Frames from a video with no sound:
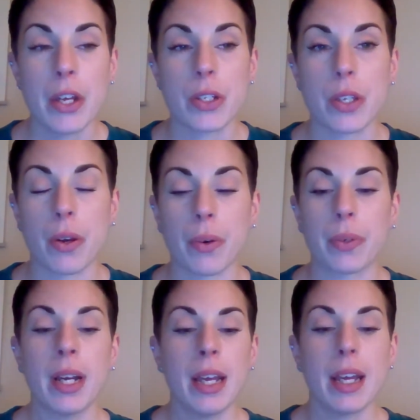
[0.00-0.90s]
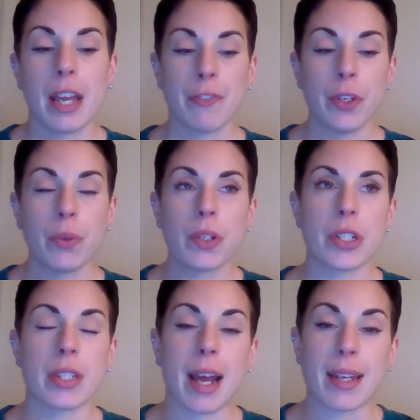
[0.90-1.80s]
So if you were
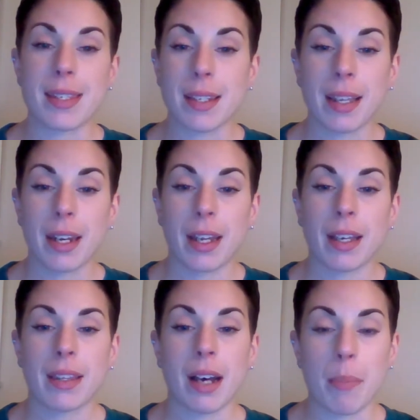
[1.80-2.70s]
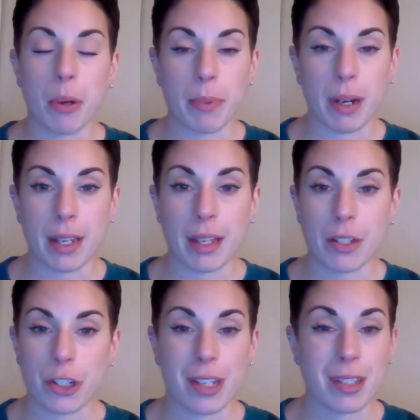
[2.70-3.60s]
just isolating the upper body,
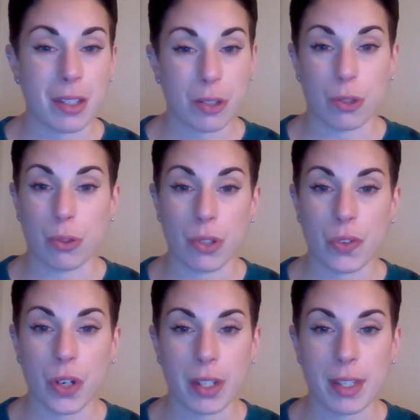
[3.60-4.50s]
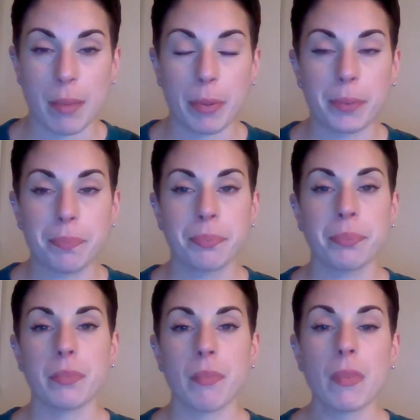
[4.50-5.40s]
the chest and the shoulders, for example,
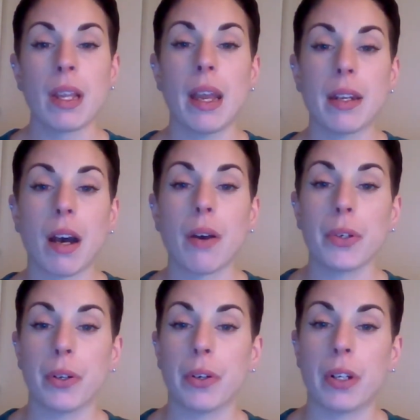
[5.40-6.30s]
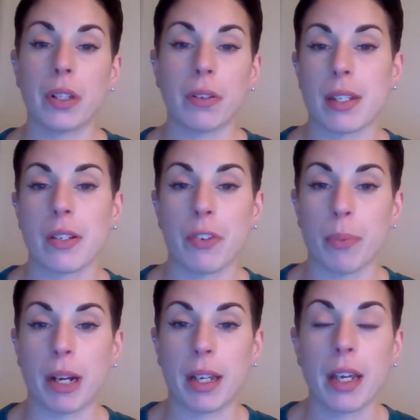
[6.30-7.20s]
and not recruiting the rest of your
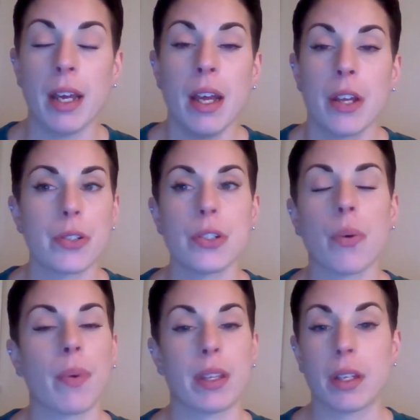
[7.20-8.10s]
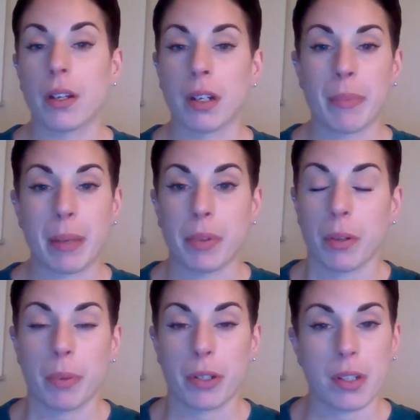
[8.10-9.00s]
body, there's no way that you're going to be able
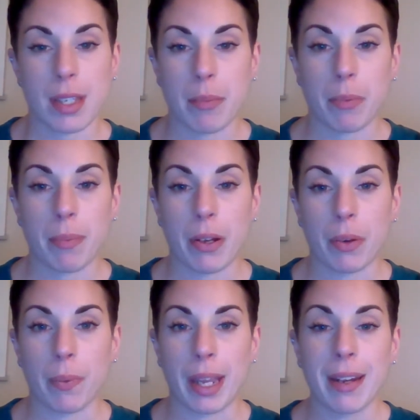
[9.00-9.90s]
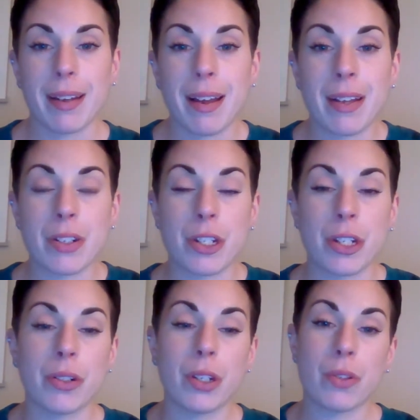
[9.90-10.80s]
to push the same amount of weight
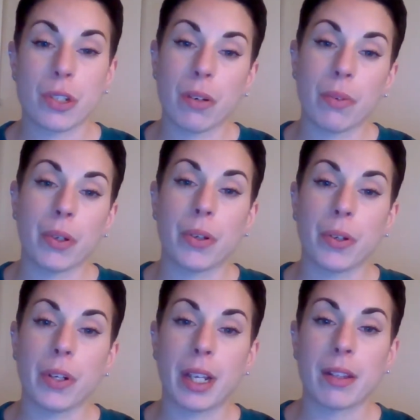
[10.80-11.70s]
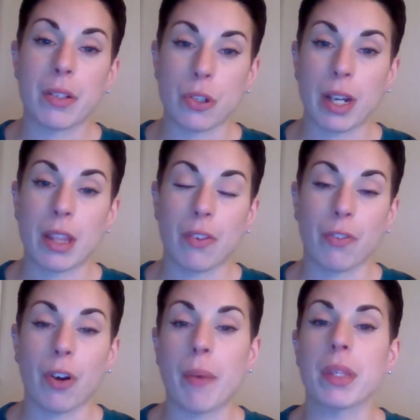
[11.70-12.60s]
until you start recruiting the strength
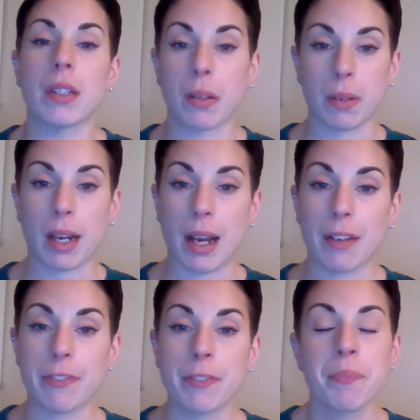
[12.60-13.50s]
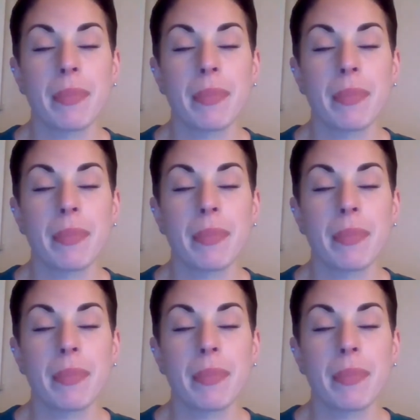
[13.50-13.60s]
from the lower half.